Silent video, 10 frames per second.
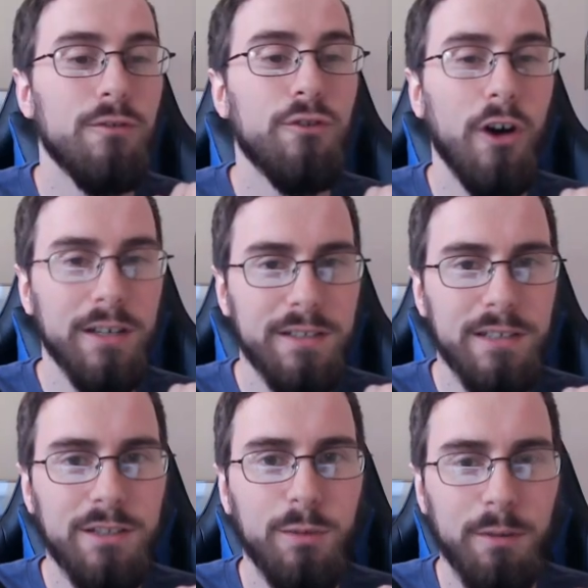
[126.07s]

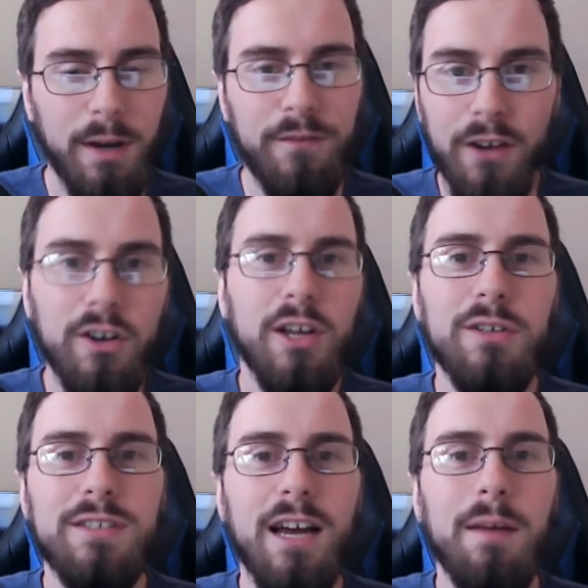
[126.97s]
Frostless, one of my favorite
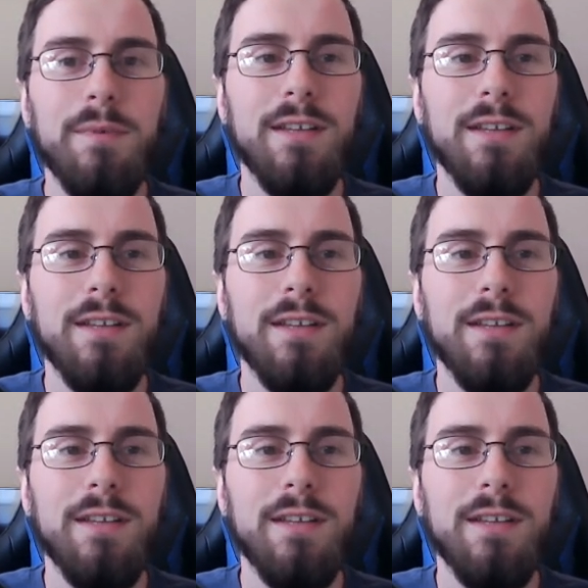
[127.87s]
ghost types,